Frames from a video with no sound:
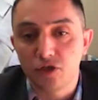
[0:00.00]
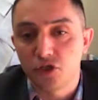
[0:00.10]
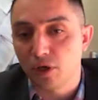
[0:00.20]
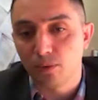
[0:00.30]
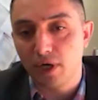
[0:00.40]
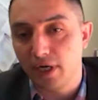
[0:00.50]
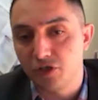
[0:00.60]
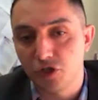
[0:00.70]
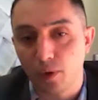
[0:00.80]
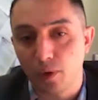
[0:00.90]
so on.
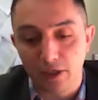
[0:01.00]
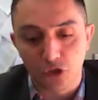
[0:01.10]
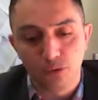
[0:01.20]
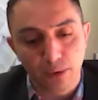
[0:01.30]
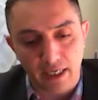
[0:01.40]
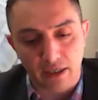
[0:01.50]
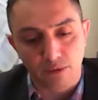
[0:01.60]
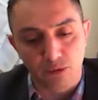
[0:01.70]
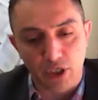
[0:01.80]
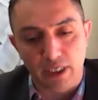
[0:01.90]
So I do my
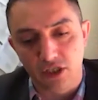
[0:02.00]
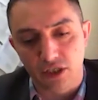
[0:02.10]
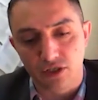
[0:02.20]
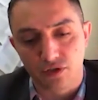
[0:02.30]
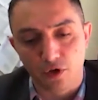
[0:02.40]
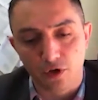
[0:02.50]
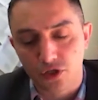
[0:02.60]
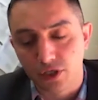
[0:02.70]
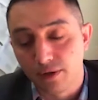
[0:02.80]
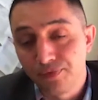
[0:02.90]
communications
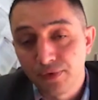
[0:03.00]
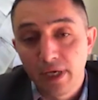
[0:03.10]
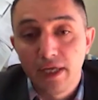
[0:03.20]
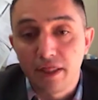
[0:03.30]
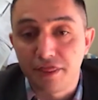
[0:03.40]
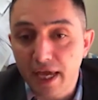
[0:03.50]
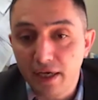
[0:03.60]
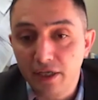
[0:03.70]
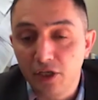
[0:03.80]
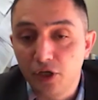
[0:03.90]
first. Then,
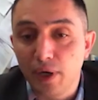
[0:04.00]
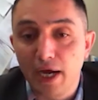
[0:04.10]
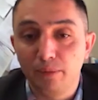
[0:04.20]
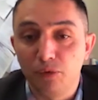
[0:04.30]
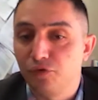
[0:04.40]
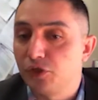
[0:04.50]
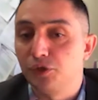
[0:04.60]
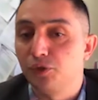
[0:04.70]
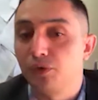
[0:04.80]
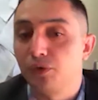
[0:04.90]
I move to
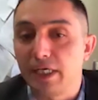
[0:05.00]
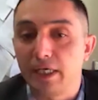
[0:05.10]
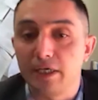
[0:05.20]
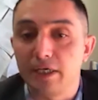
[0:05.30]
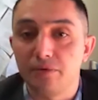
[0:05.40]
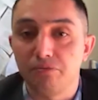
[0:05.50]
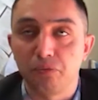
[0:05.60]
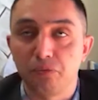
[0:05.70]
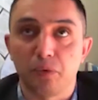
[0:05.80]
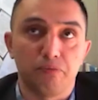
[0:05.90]
the
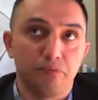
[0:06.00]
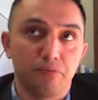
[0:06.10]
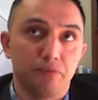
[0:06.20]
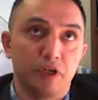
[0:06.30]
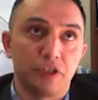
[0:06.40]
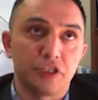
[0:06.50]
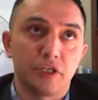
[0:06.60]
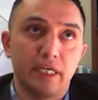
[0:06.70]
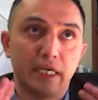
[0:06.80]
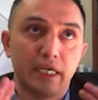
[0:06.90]

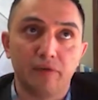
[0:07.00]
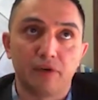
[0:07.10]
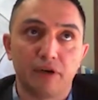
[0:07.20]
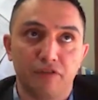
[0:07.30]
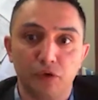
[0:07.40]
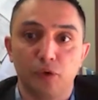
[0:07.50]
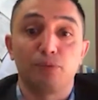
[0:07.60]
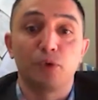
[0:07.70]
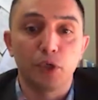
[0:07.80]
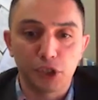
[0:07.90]
study review or
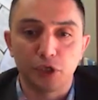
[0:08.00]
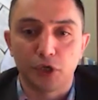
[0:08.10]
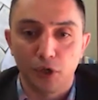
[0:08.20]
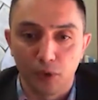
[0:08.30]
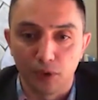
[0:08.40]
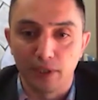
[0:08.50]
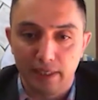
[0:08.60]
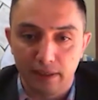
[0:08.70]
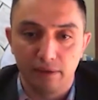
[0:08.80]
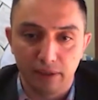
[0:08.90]
protocol
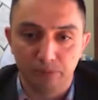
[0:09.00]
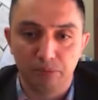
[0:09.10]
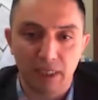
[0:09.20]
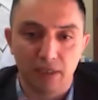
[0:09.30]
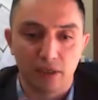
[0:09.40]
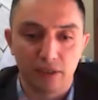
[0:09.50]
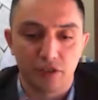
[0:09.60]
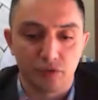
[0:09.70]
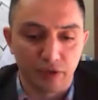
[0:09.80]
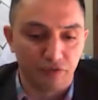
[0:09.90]
in medical
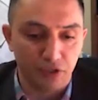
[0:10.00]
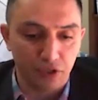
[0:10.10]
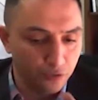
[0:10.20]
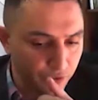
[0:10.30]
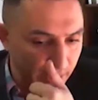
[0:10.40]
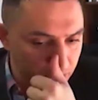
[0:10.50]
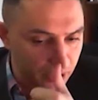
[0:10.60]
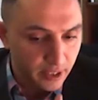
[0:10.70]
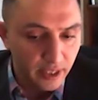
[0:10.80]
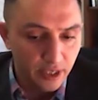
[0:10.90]
context review
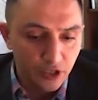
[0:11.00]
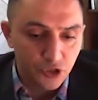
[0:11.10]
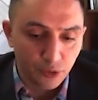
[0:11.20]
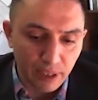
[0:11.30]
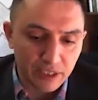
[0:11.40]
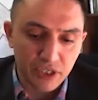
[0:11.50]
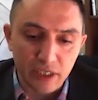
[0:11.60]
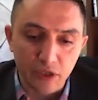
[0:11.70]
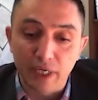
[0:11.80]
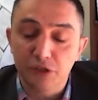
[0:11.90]
phase. So
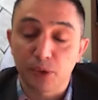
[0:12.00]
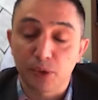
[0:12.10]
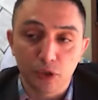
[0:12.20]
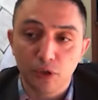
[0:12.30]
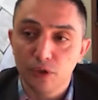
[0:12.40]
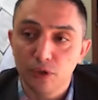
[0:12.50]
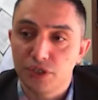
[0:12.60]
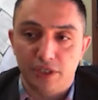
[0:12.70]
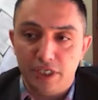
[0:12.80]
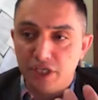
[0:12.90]
basically, you get
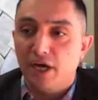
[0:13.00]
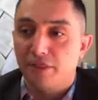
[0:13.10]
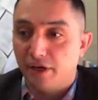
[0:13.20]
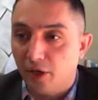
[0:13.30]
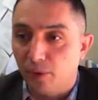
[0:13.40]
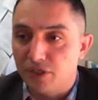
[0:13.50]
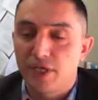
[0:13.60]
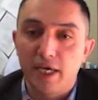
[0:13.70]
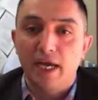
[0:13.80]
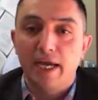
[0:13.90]
protocols. These are the requests.
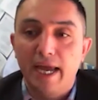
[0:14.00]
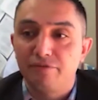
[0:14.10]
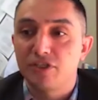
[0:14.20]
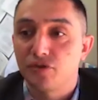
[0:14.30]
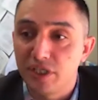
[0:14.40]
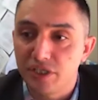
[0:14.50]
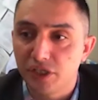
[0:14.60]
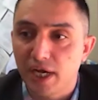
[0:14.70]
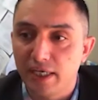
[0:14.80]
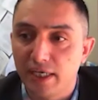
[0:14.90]
Hey, I have this
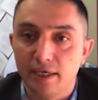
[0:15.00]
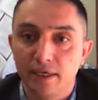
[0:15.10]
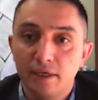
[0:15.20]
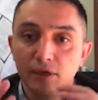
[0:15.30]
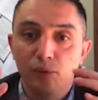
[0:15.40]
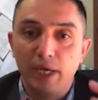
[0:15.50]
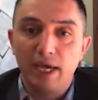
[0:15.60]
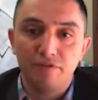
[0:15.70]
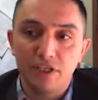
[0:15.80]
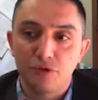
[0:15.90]
research idea. We
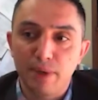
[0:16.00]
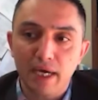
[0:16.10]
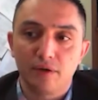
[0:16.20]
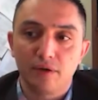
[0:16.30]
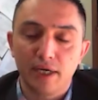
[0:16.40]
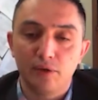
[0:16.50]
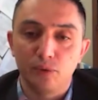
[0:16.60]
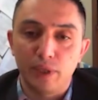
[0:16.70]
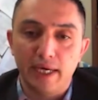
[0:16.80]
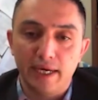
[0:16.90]
have this background.
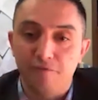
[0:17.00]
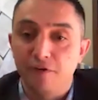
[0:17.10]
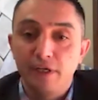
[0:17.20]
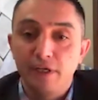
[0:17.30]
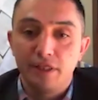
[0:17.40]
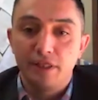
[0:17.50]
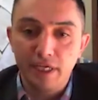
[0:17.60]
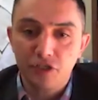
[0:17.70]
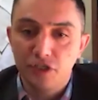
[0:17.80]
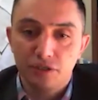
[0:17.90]
We have
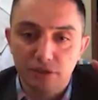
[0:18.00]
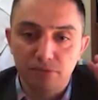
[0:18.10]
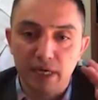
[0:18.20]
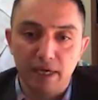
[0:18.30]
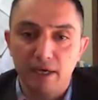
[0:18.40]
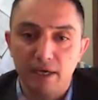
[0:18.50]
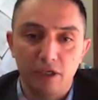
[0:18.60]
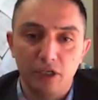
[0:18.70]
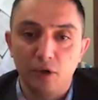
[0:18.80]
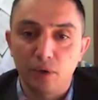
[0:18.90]
this,
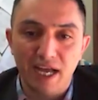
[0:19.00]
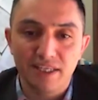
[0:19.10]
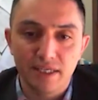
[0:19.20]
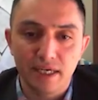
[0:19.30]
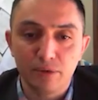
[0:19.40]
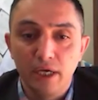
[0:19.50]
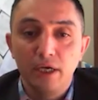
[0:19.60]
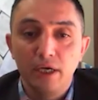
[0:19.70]
concept.